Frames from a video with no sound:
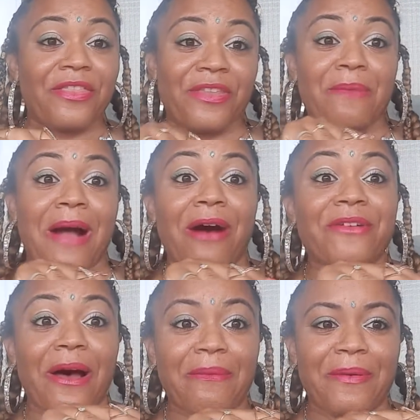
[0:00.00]
they're piled
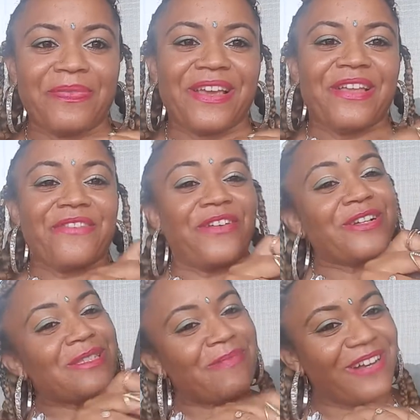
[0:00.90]
up.
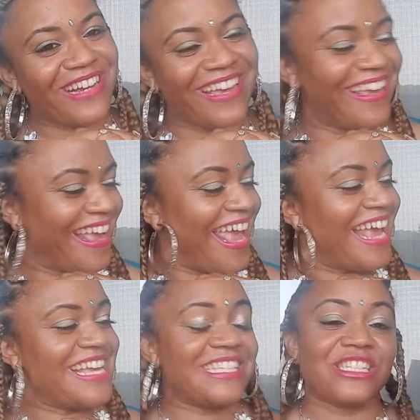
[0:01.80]
First book
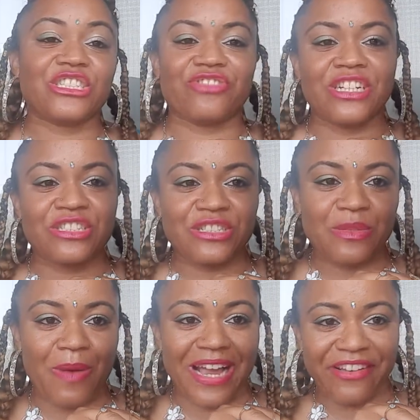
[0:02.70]
is The Stranger's
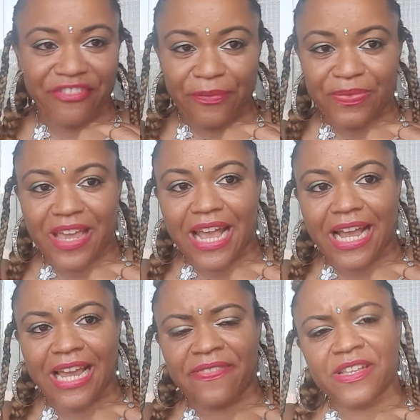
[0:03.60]
Wife,
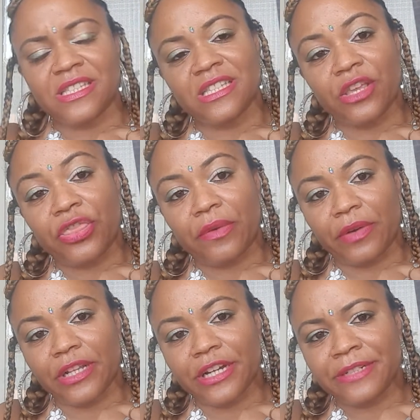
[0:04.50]
and this is a
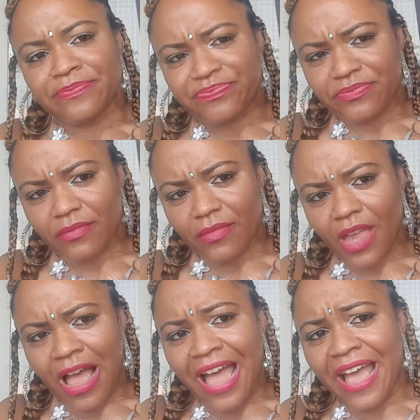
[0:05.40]
thriller.
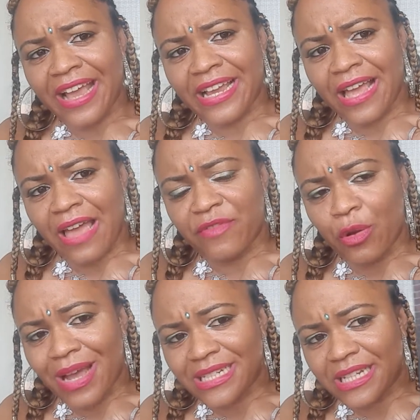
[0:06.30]
I have
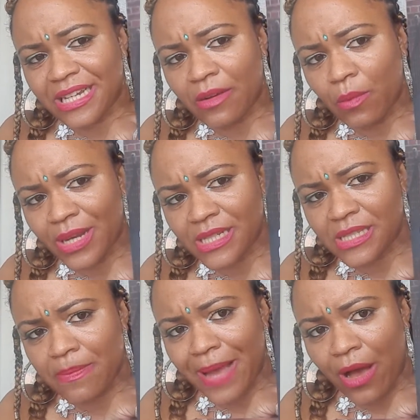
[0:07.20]
no idea what
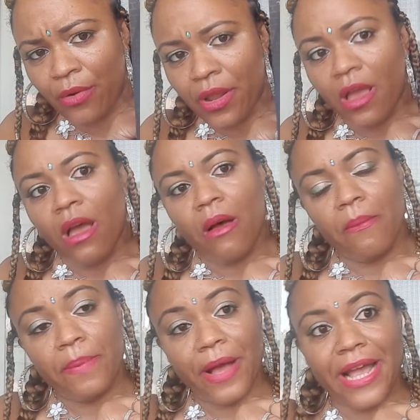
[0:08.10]
it's about,
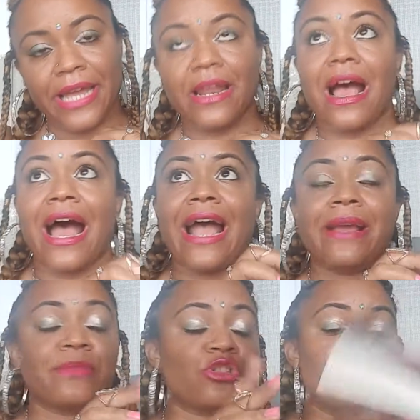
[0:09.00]
but I
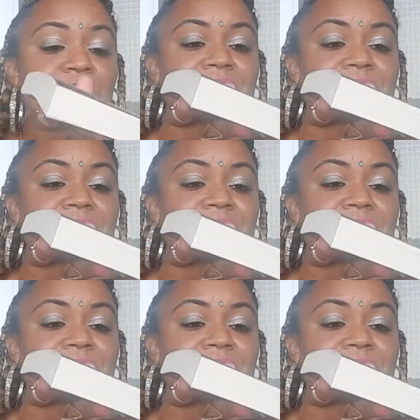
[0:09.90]
am super